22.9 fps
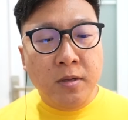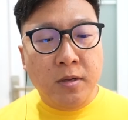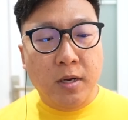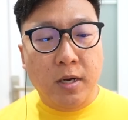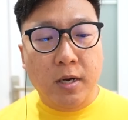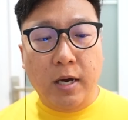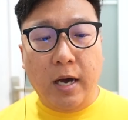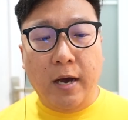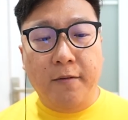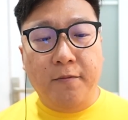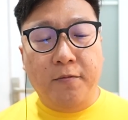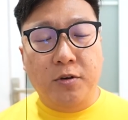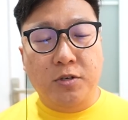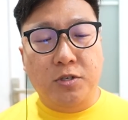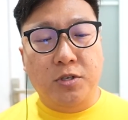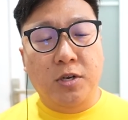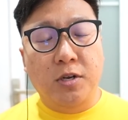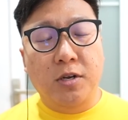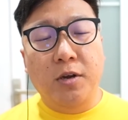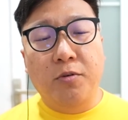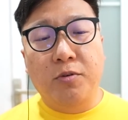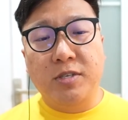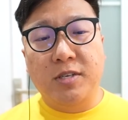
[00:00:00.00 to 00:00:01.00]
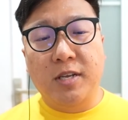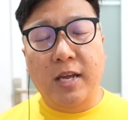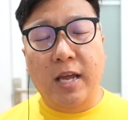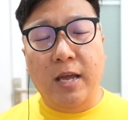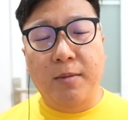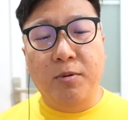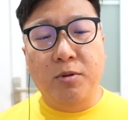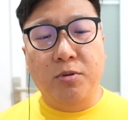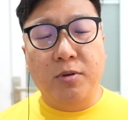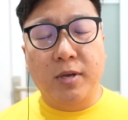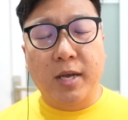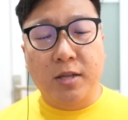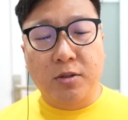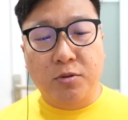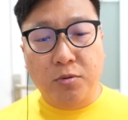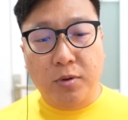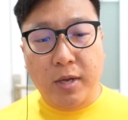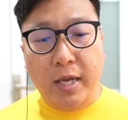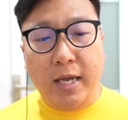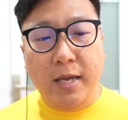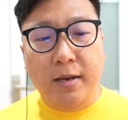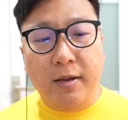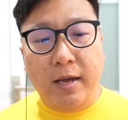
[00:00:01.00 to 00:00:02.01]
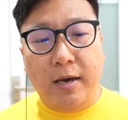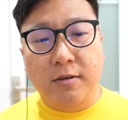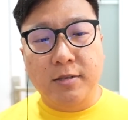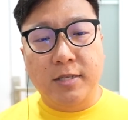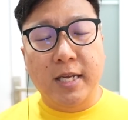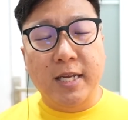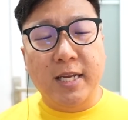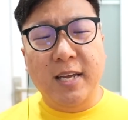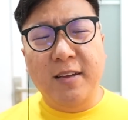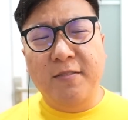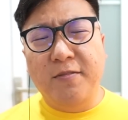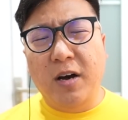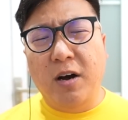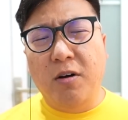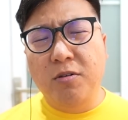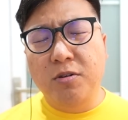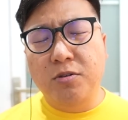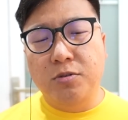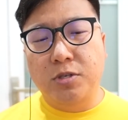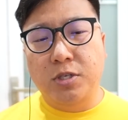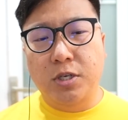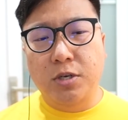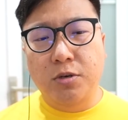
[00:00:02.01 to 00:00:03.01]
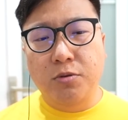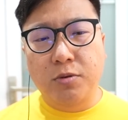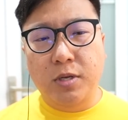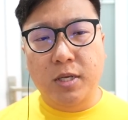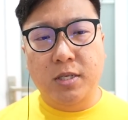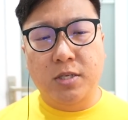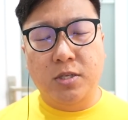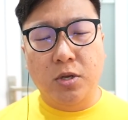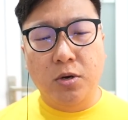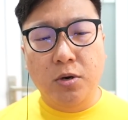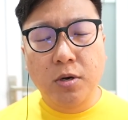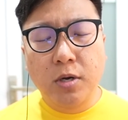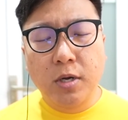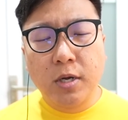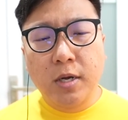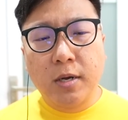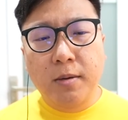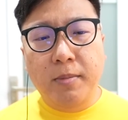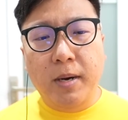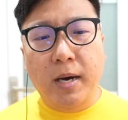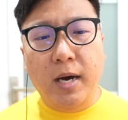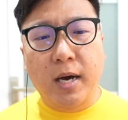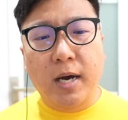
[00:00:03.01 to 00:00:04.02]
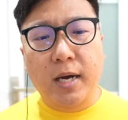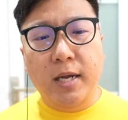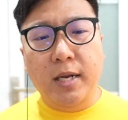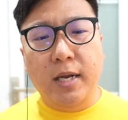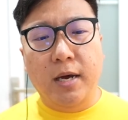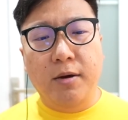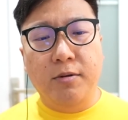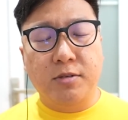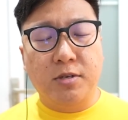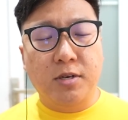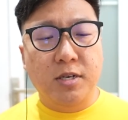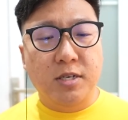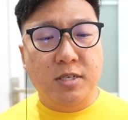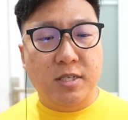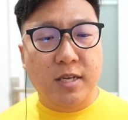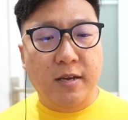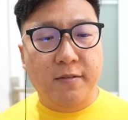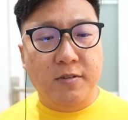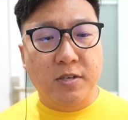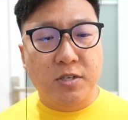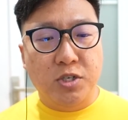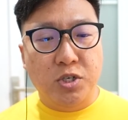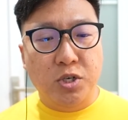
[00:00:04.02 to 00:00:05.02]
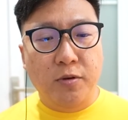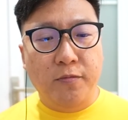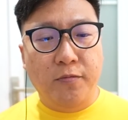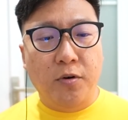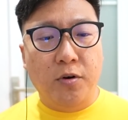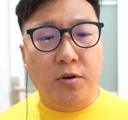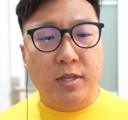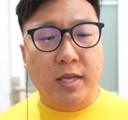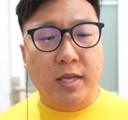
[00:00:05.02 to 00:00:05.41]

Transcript: Unfortunately, I wasn't able to get to it. I was thinking if I want to shield this though, but I was gonna save the shield for